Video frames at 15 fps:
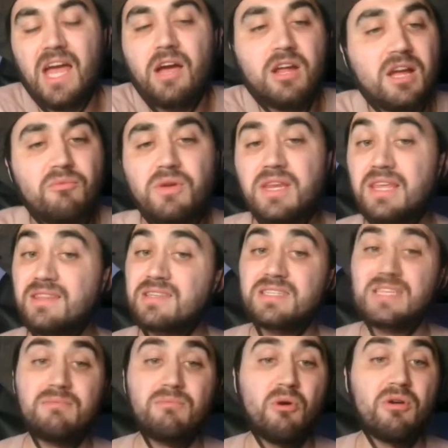We need to see
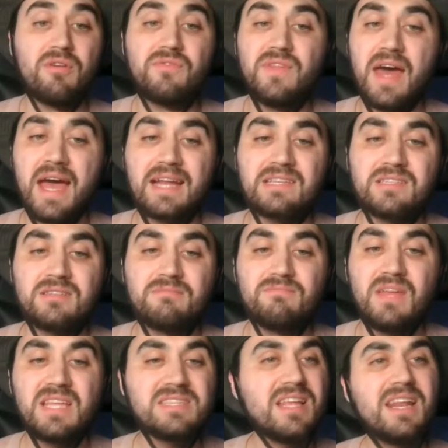more of that.
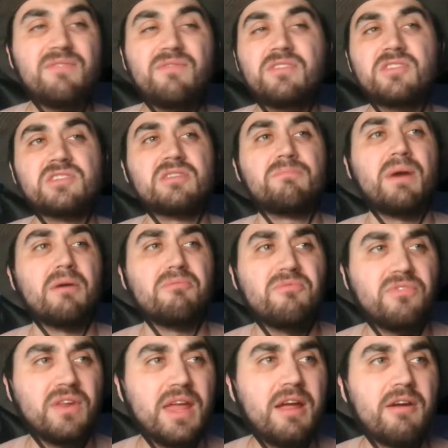It's not even just about
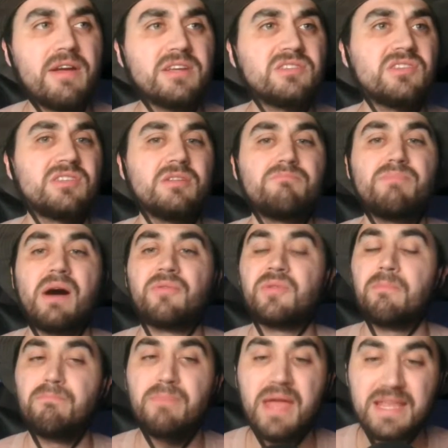flair. It's just about the
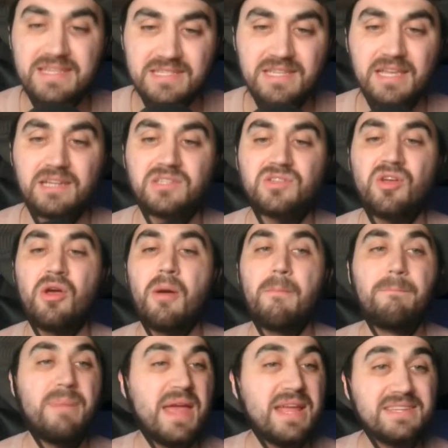basics.
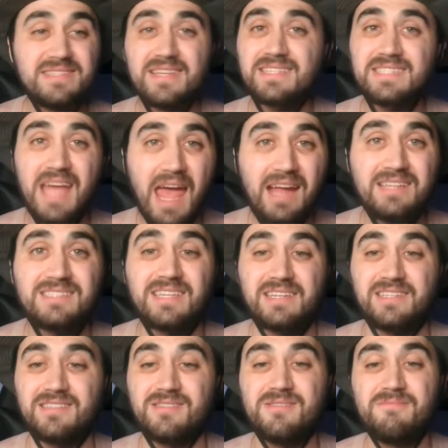Basic tactics.